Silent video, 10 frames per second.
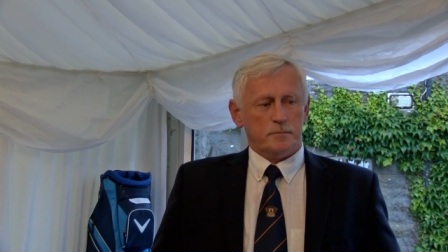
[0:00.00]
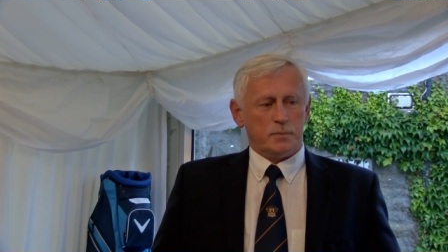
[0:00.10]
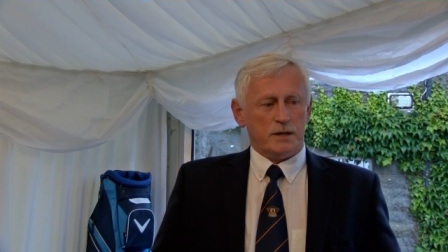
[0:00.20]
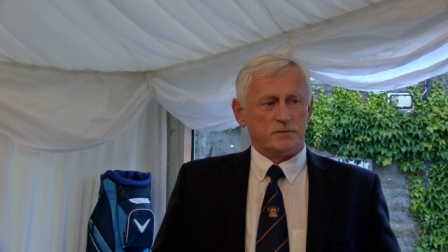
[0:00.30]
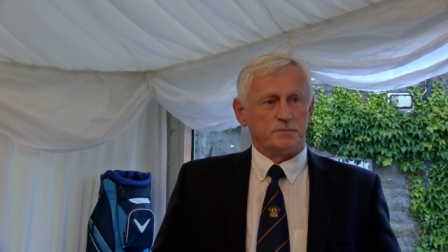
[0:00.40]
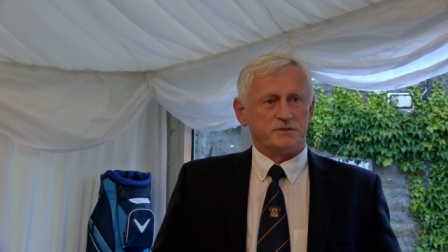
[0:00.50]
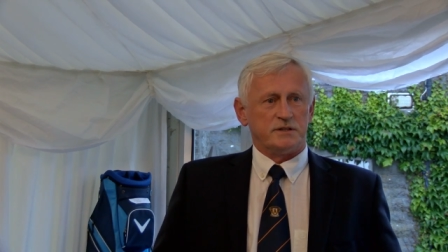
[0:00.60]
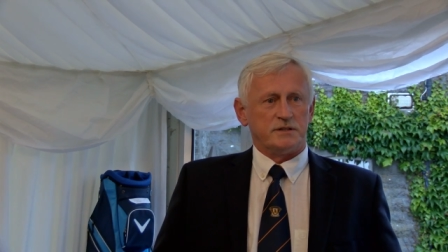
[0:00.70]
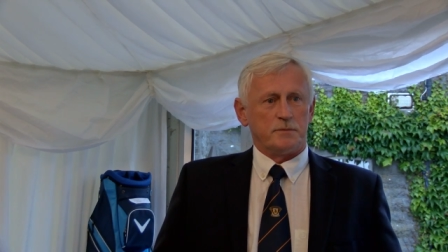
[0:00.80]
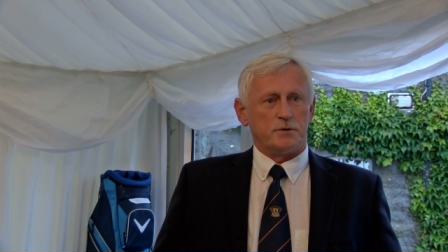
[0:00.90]
be able to
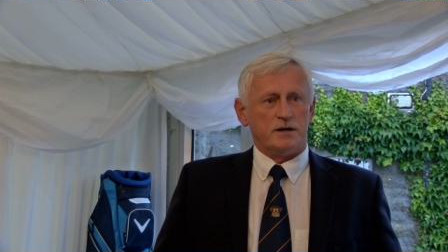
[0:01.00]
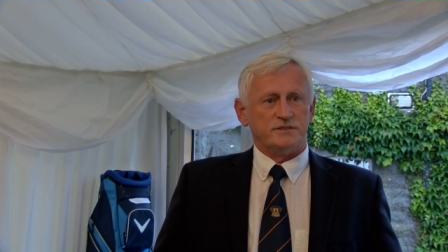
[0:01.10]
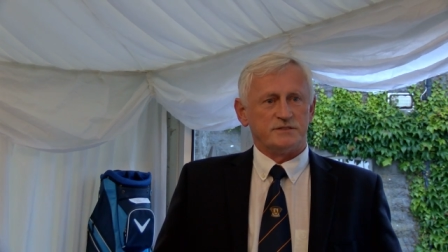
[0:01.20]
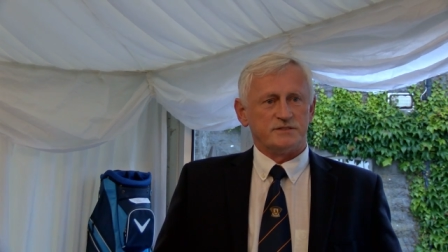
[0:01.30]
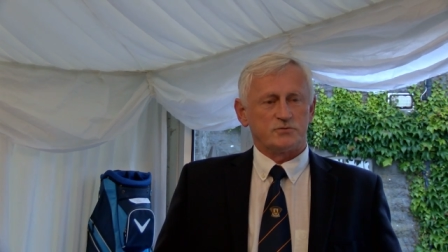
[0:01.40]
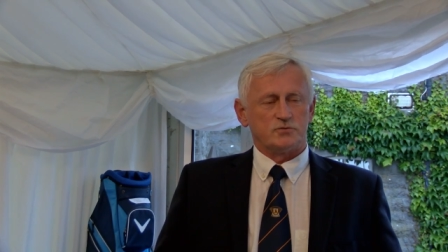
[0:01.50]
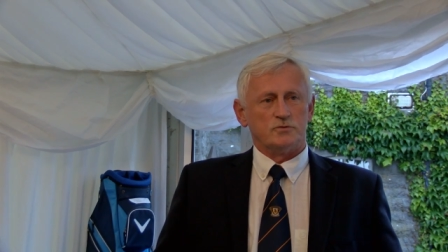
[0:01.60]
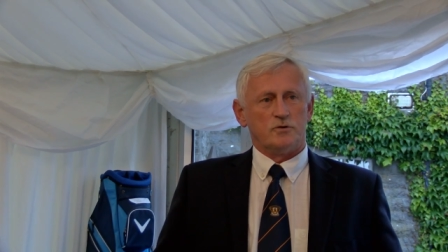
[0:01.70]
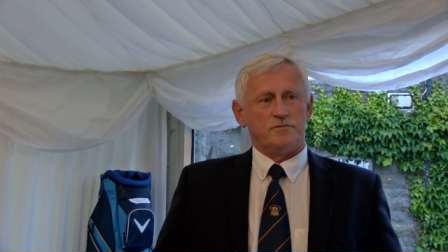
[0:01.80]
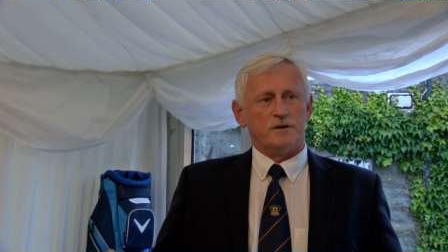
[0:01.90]
present our prizes through
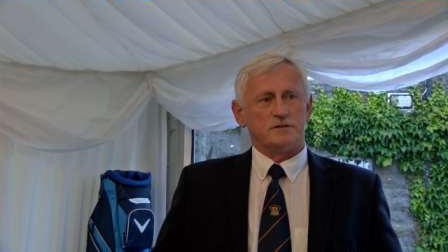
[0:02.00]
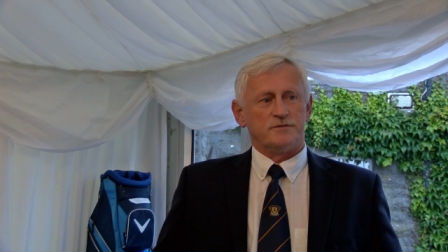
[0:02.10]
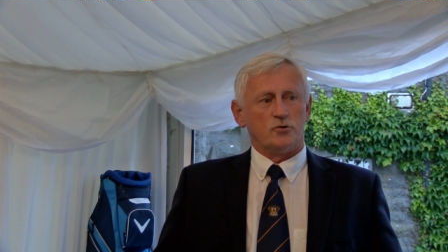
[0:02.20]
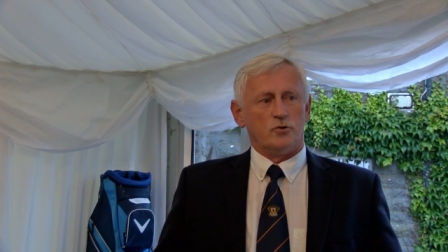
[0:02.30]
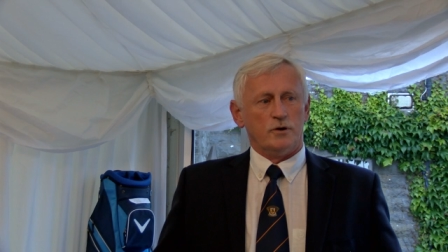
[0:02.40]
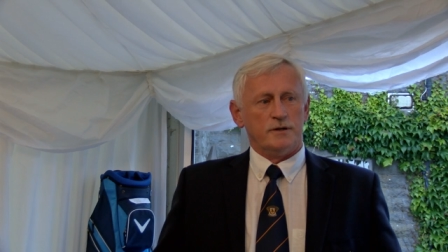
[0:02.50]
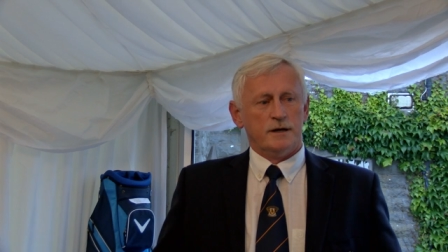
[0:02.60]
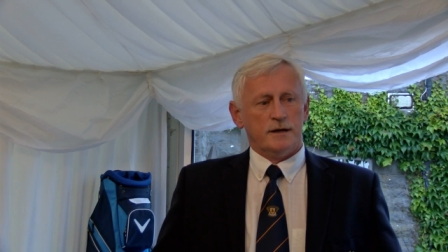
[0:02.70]
no fault of our own.